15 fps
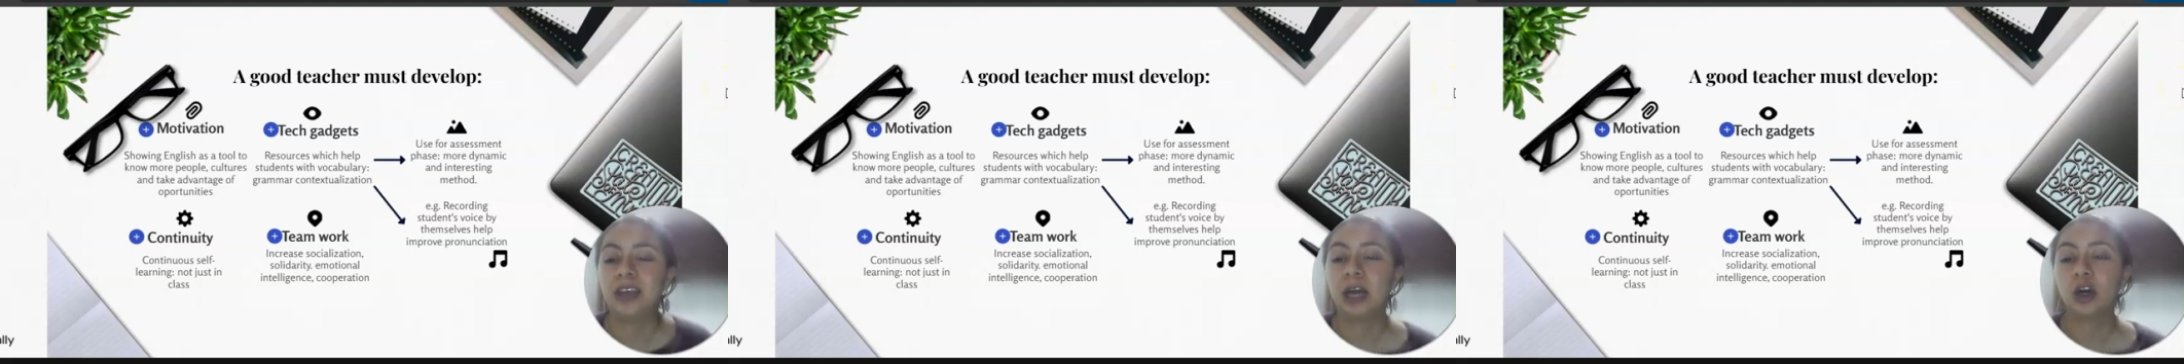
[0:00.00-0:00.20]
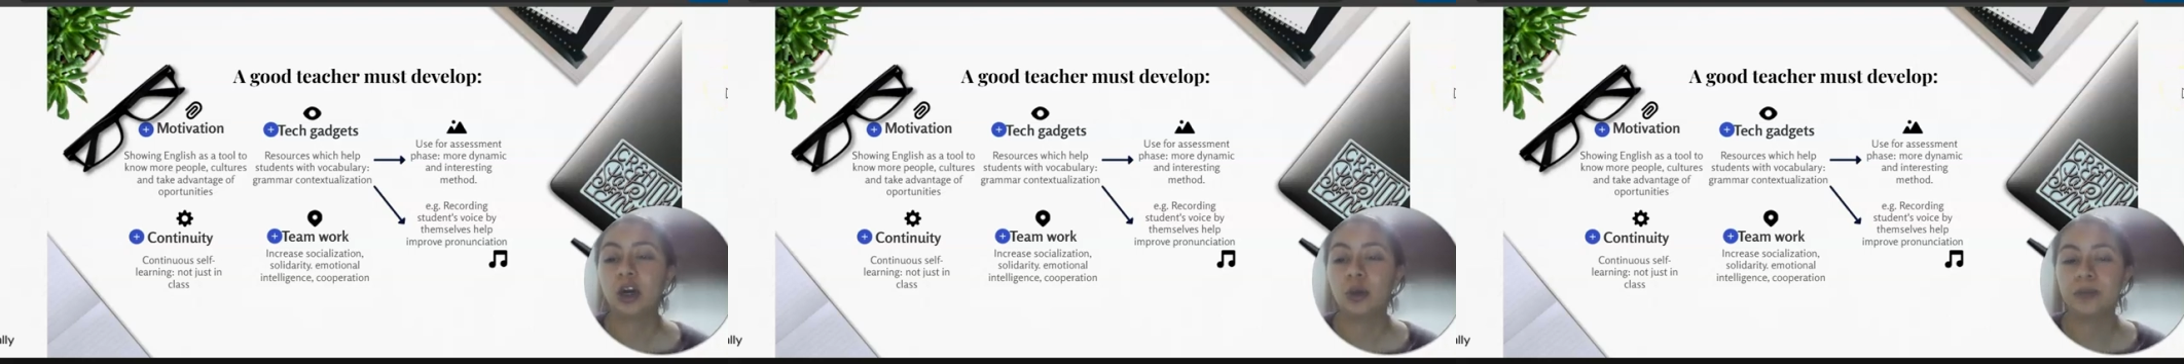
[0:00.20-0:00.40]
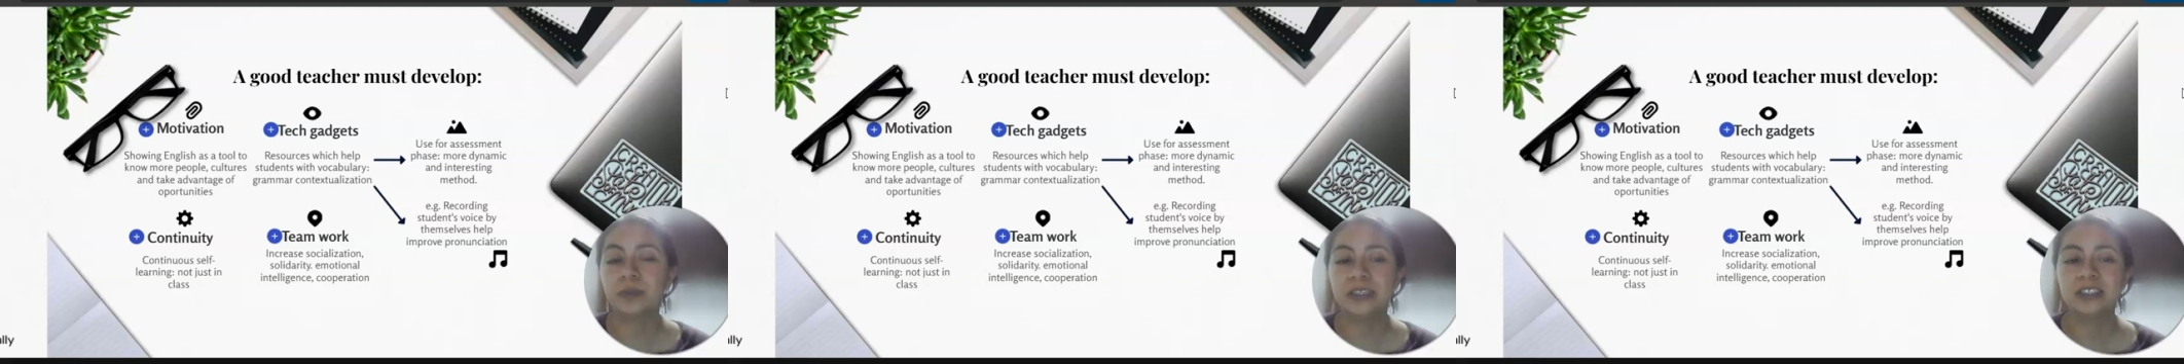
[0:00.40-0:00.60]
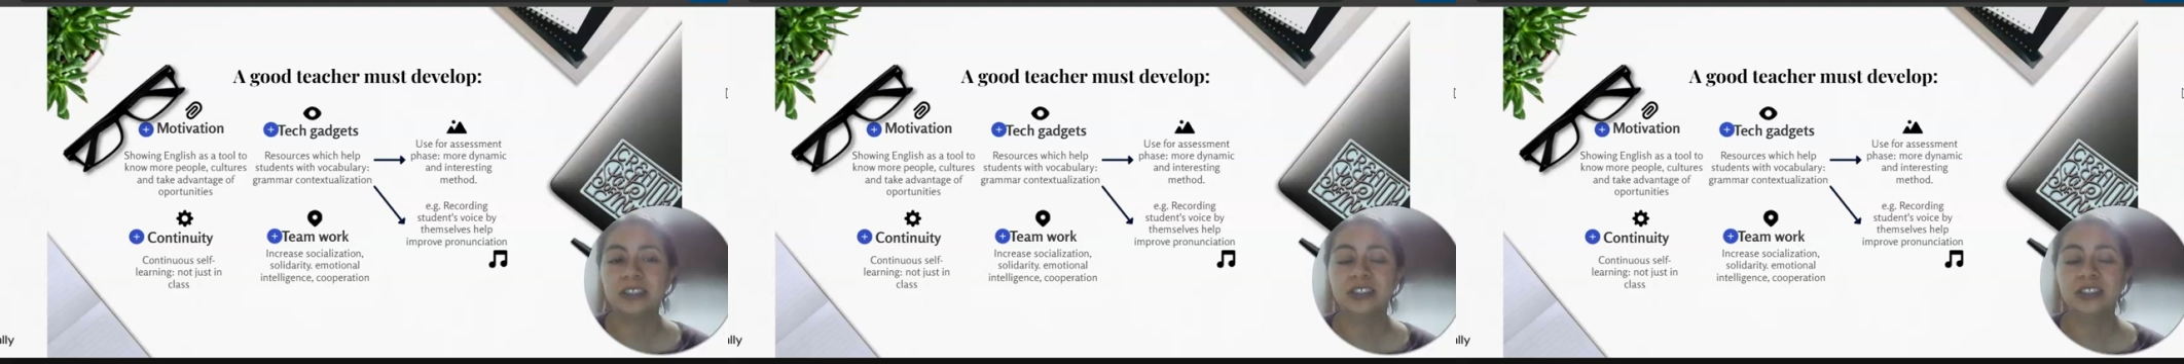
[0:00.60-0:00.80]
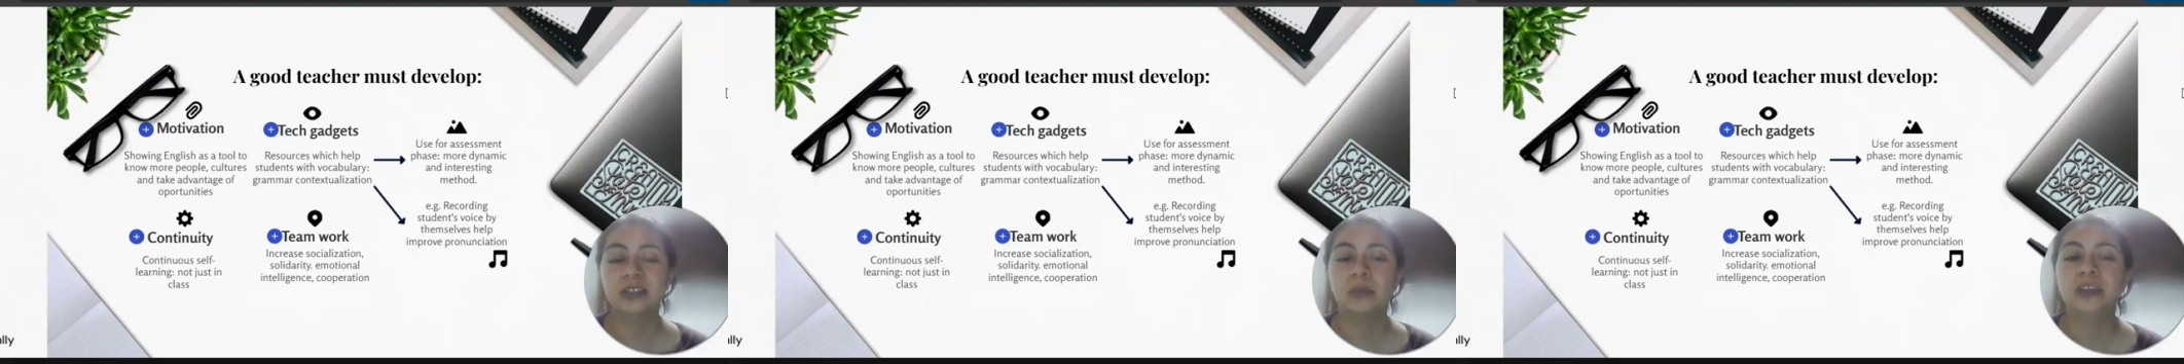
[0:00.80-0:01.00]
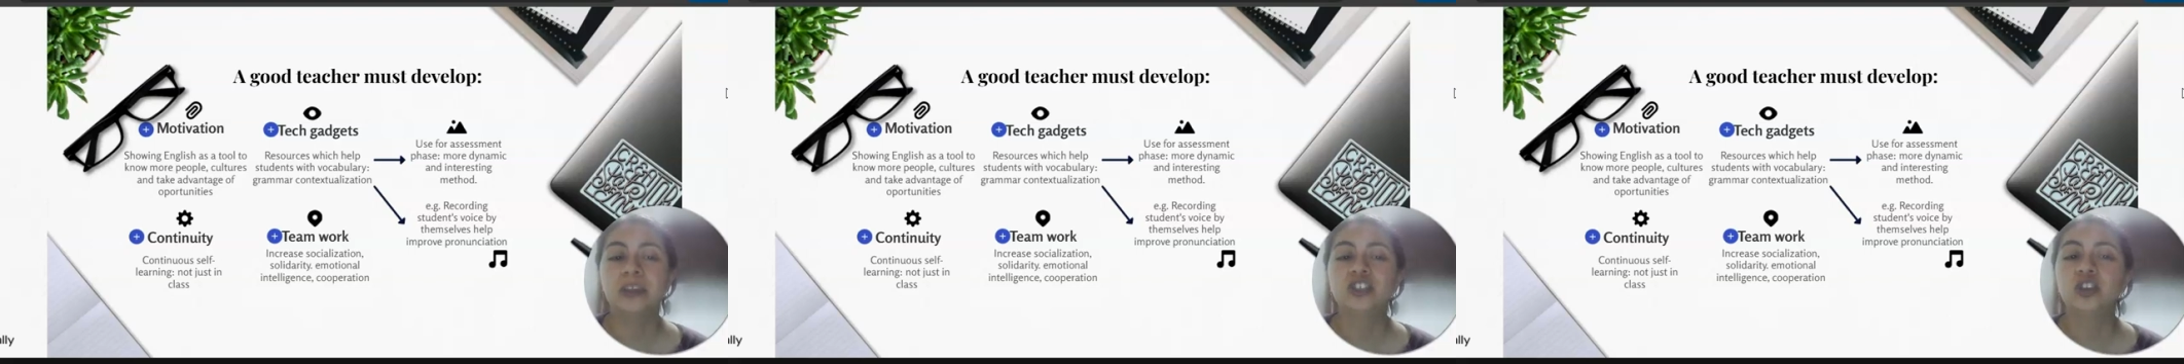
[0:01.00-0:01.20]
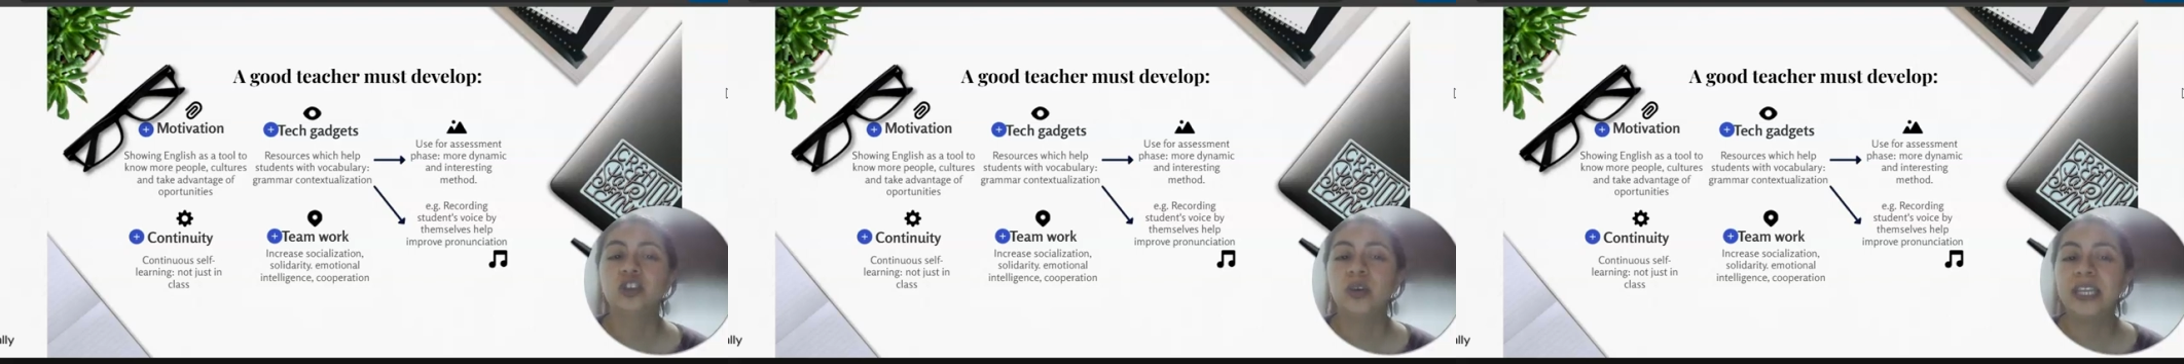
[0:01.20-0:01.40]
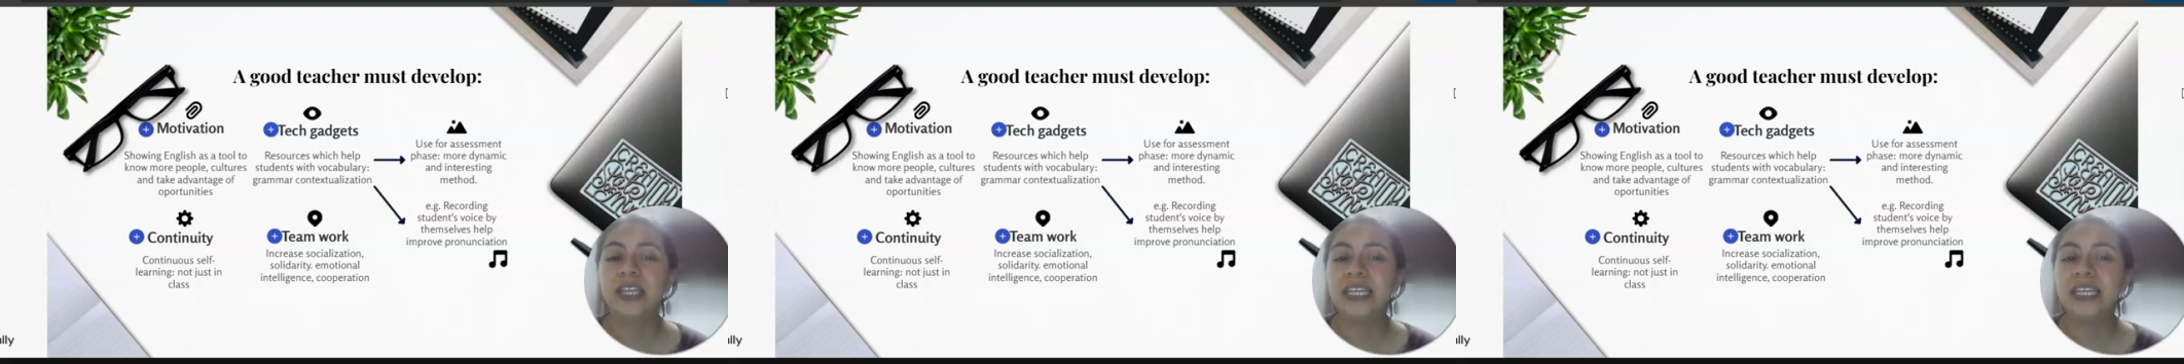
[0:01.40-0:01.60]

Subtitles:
accomplished by showing